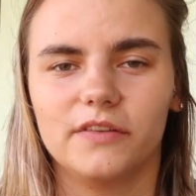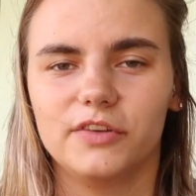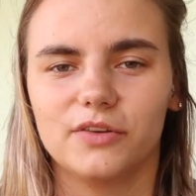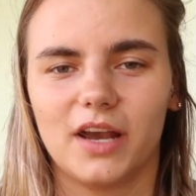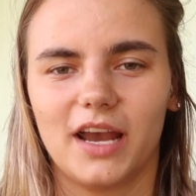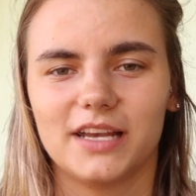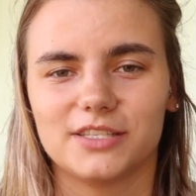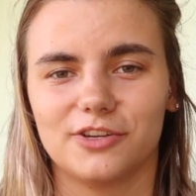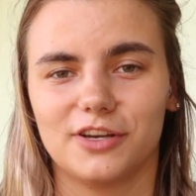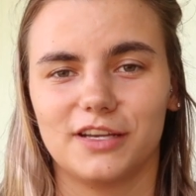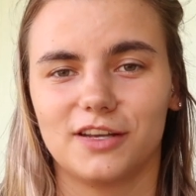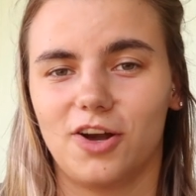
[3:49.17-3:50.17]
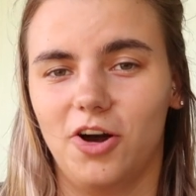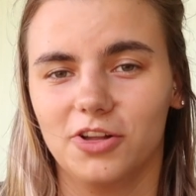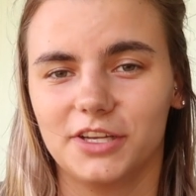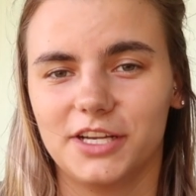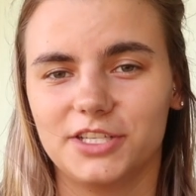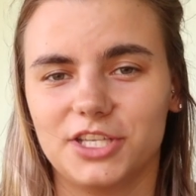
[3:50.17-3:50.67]
If you guys are in
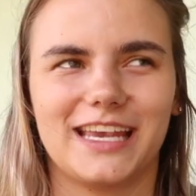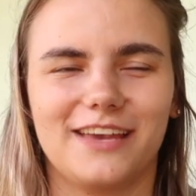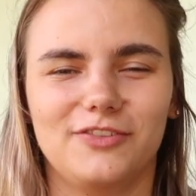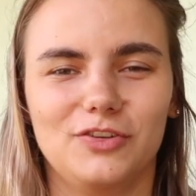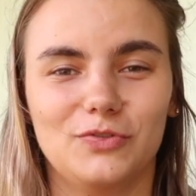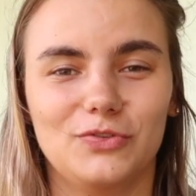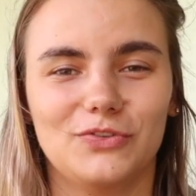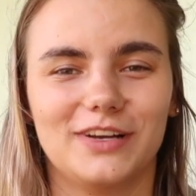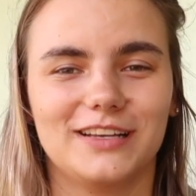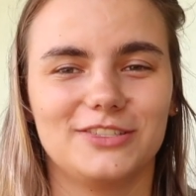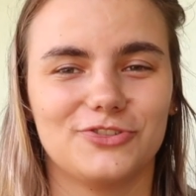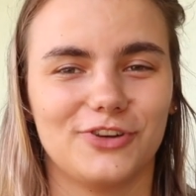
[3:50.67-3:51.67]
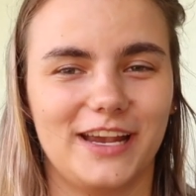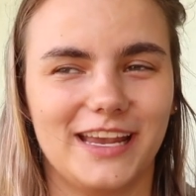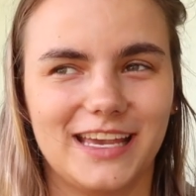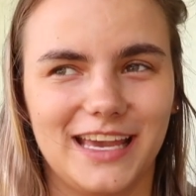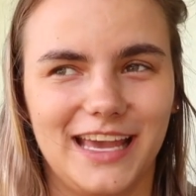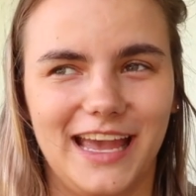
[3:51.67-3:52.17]
college, if you
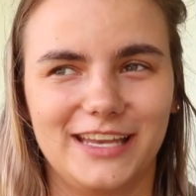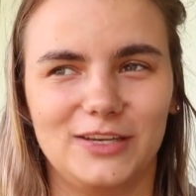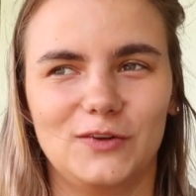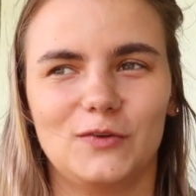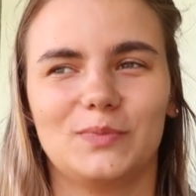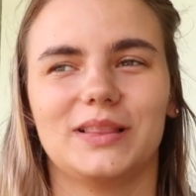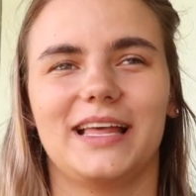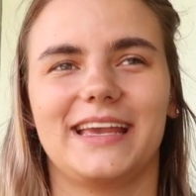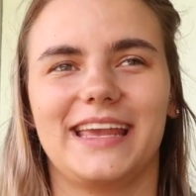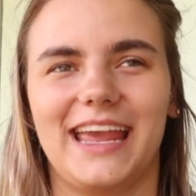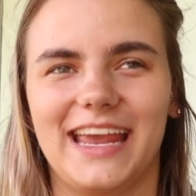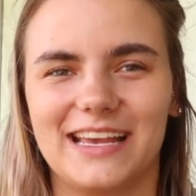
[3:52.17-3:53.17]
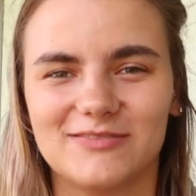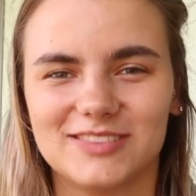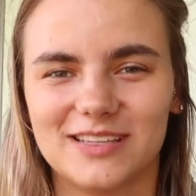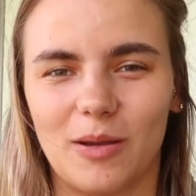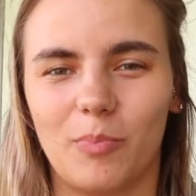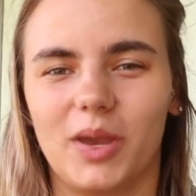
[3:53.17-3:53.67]
drink and you play
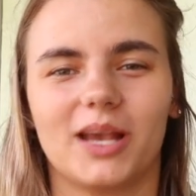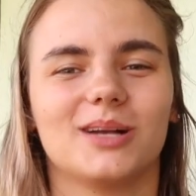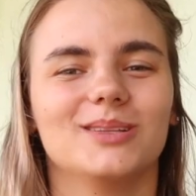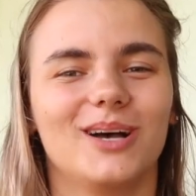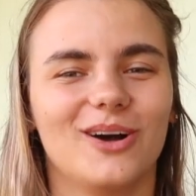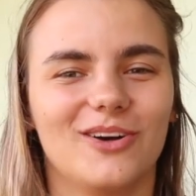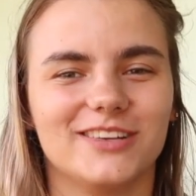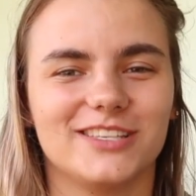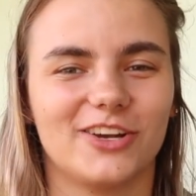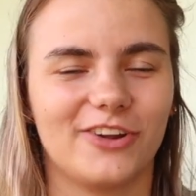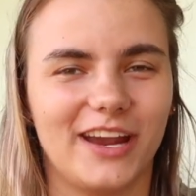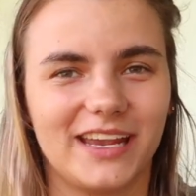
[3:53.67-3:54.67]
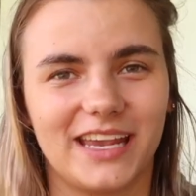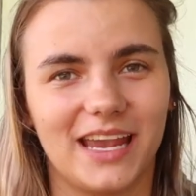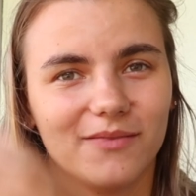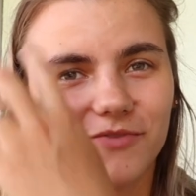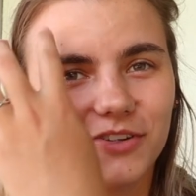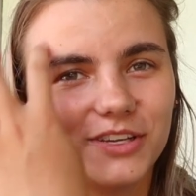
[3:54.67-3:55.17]
games, Piccolo is a great
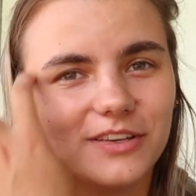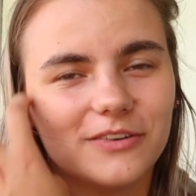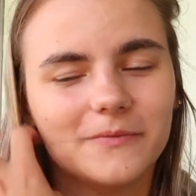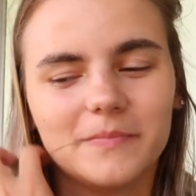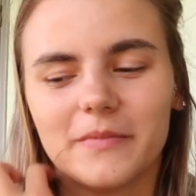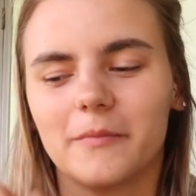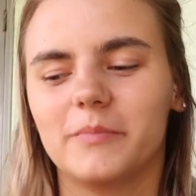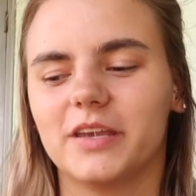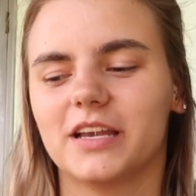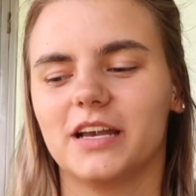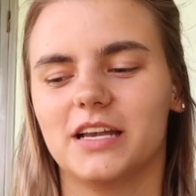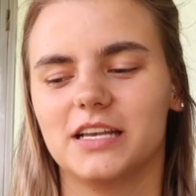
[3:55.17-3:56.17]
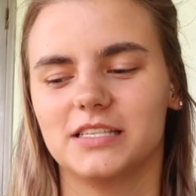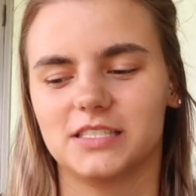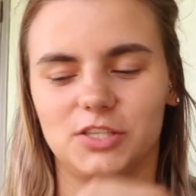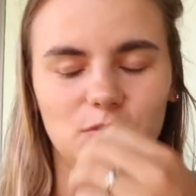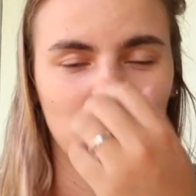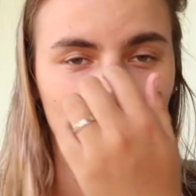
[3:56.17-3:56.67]
game for you because
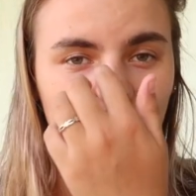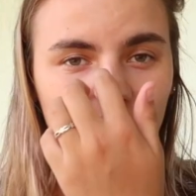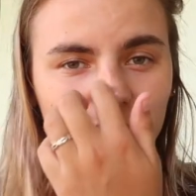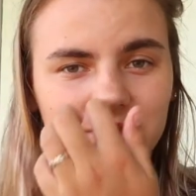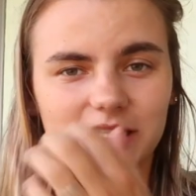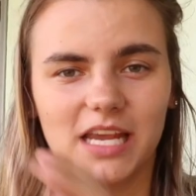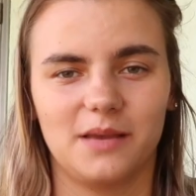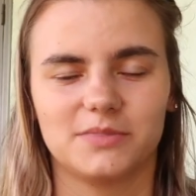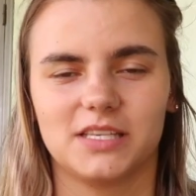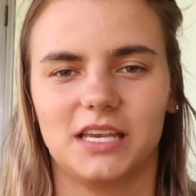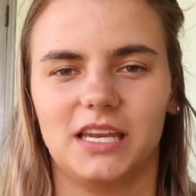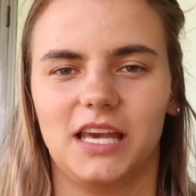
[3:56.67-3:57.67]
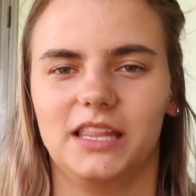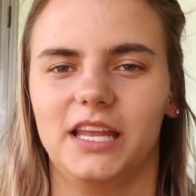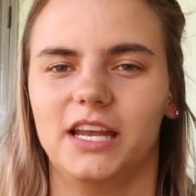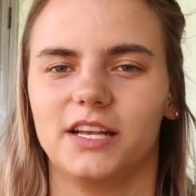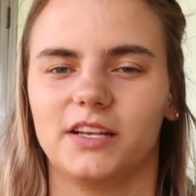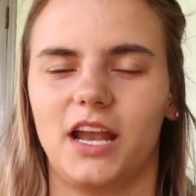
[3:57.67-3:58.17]
you put people's names in and
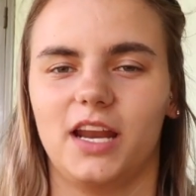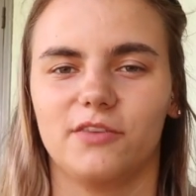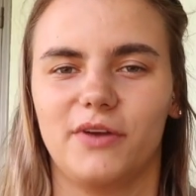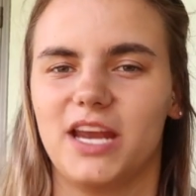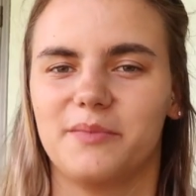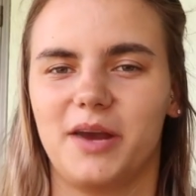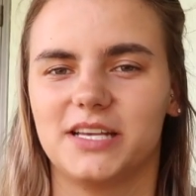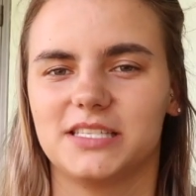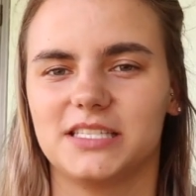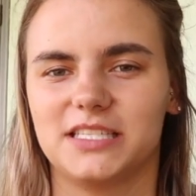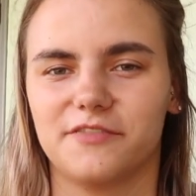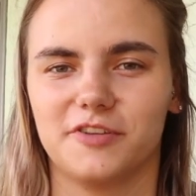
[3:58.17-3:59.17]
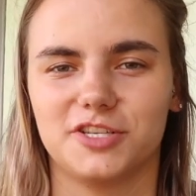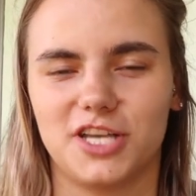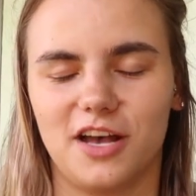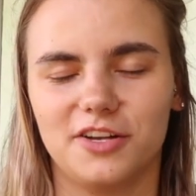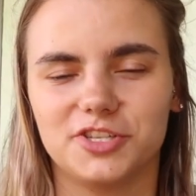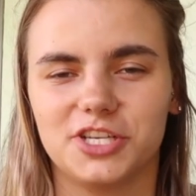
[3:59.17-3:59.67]
then it kind of randomizes different
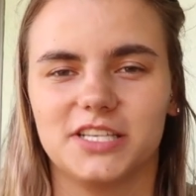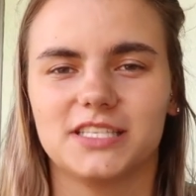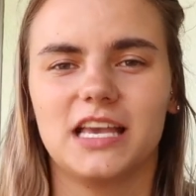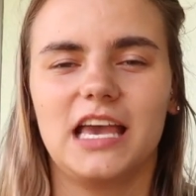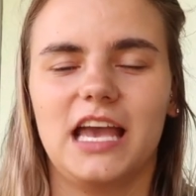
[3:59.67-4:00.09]
challenges,